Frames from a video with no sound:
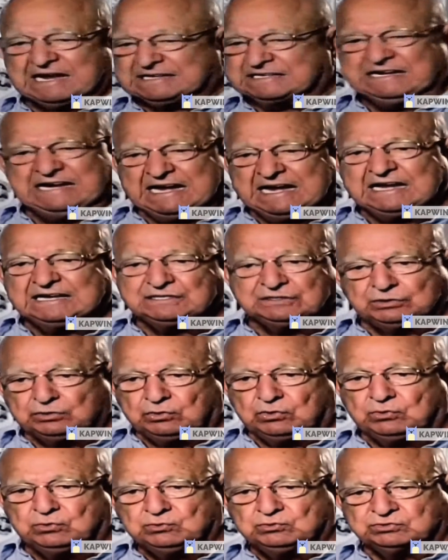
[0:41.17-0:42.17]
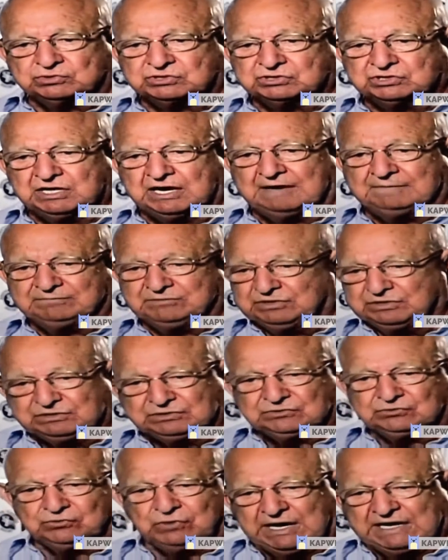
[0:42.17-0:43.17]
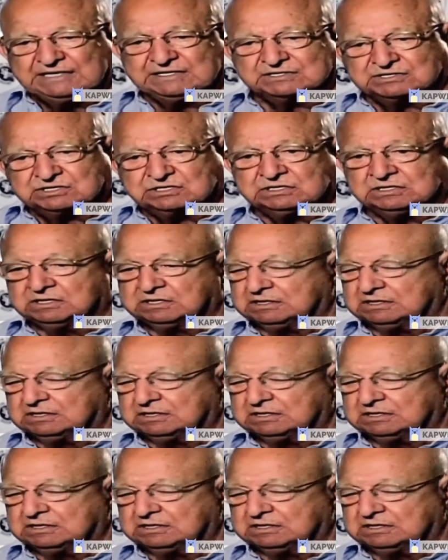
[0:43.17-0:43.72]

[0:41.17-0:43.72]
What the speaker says: I can't lose. I'm the greatest.